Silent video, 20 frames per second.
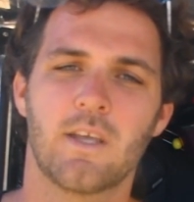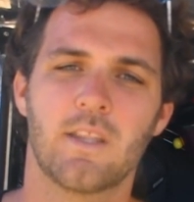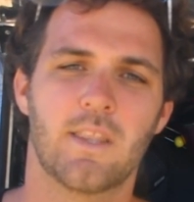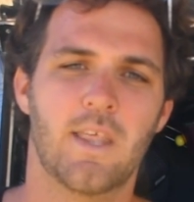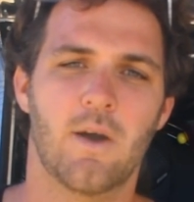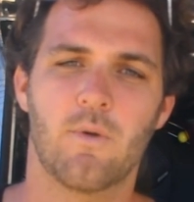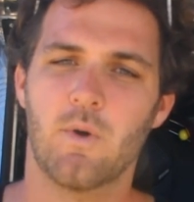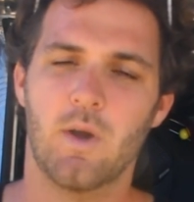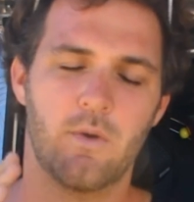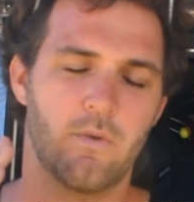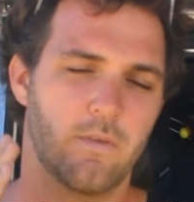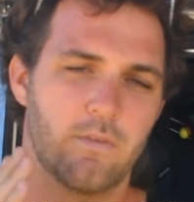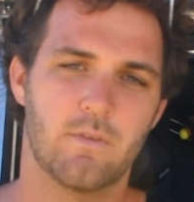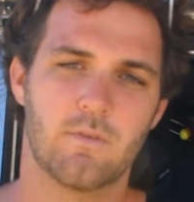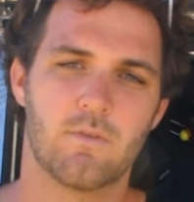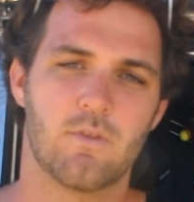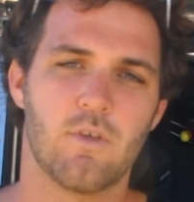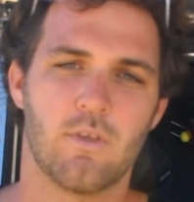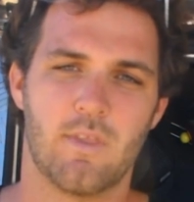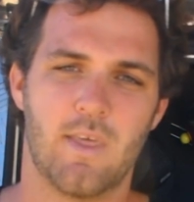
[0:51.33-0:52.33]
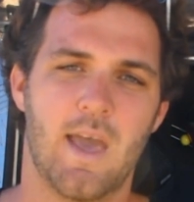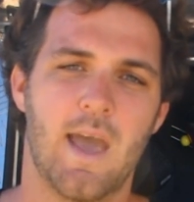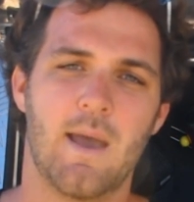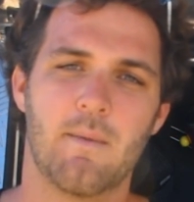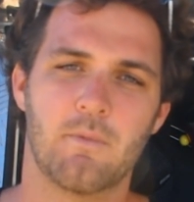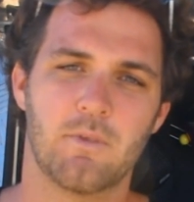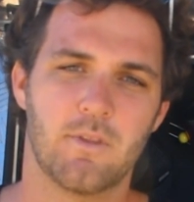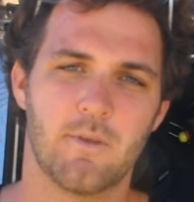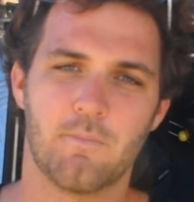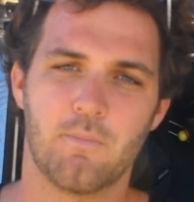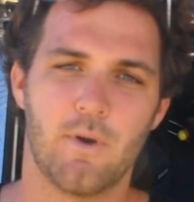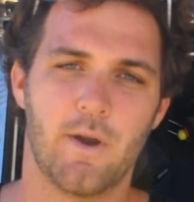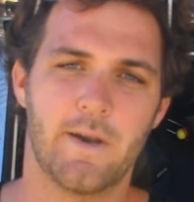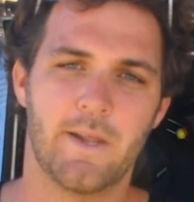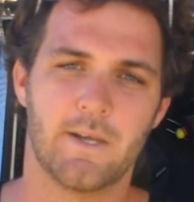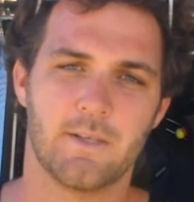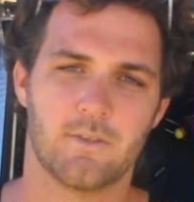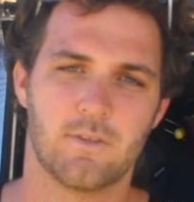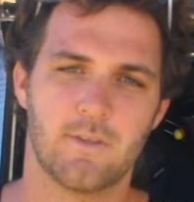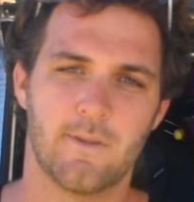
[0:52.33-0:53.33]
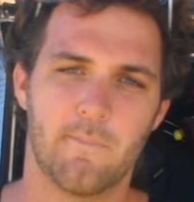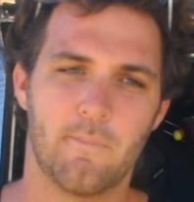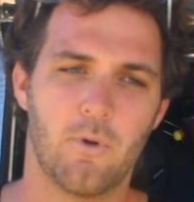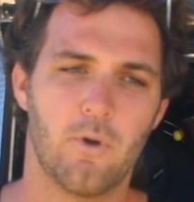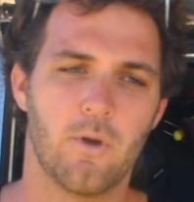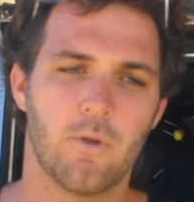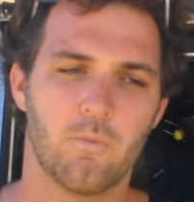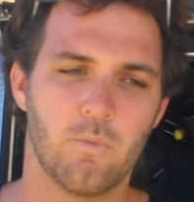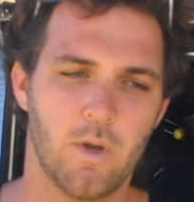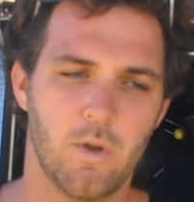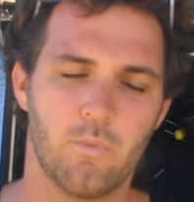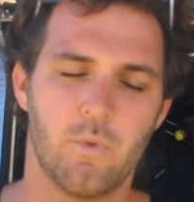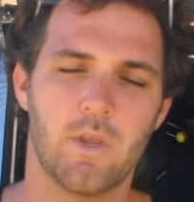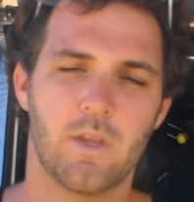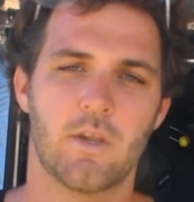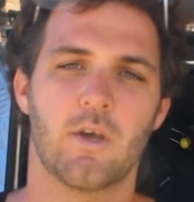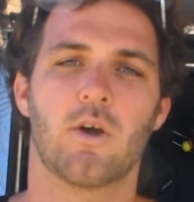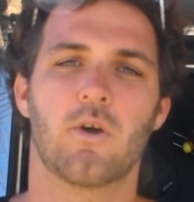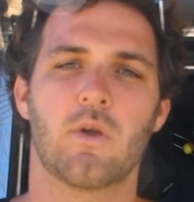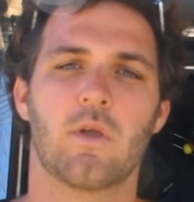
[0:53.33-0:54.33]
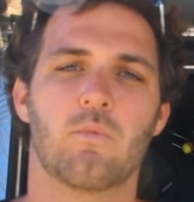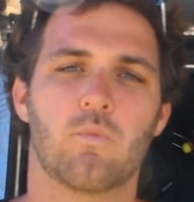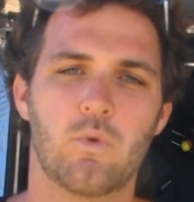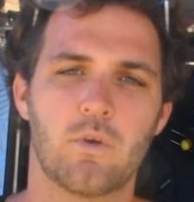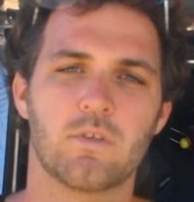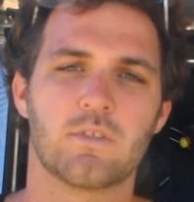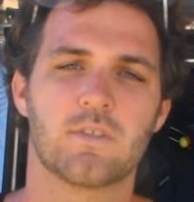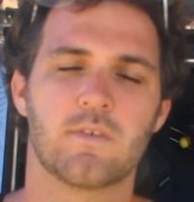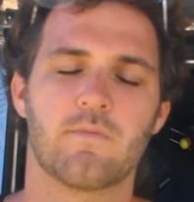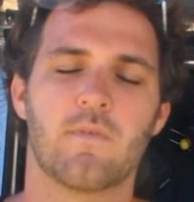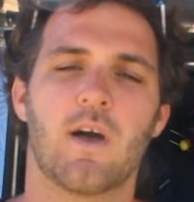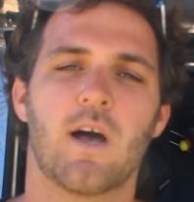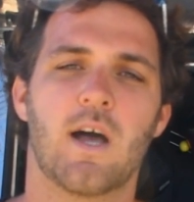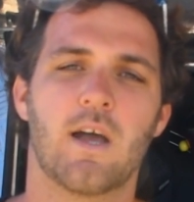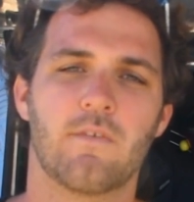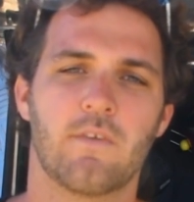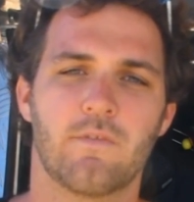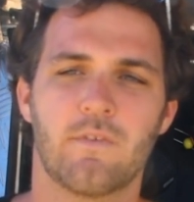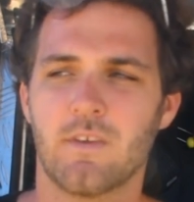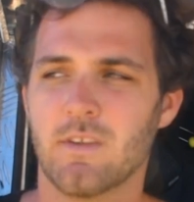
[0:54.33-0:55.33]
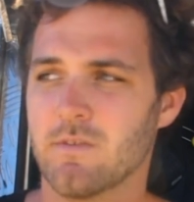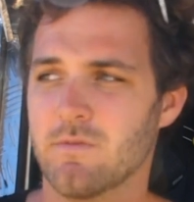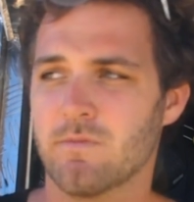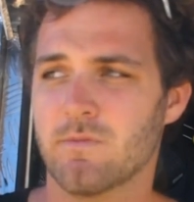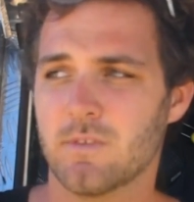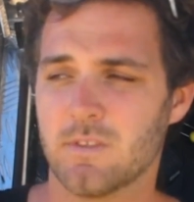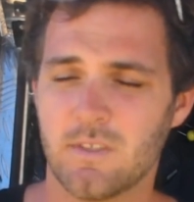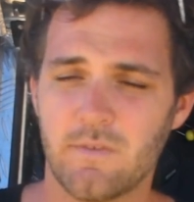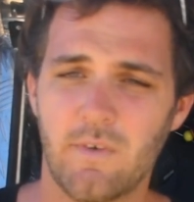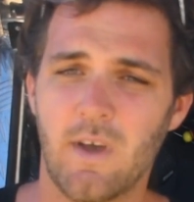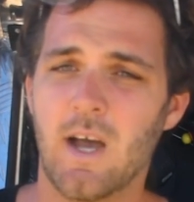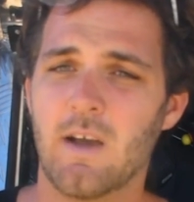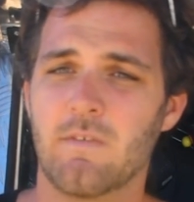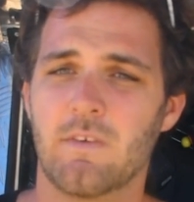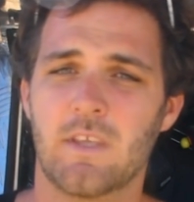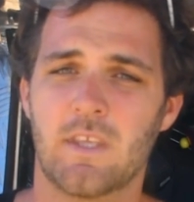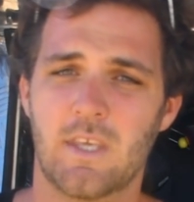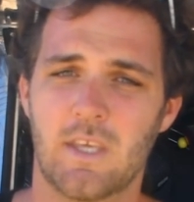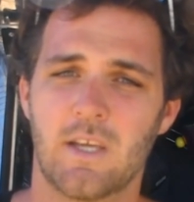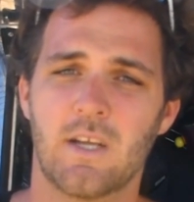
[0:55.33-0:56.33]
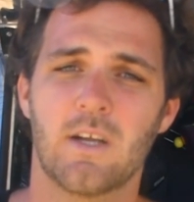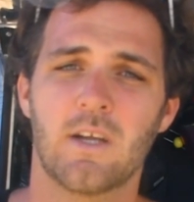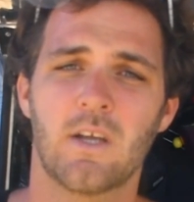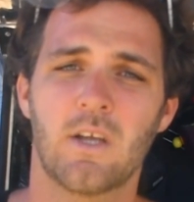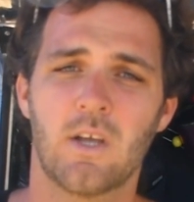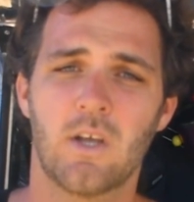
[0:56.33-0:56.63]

That way we just hammered the product to the point where we know it will survive. If it can survive a year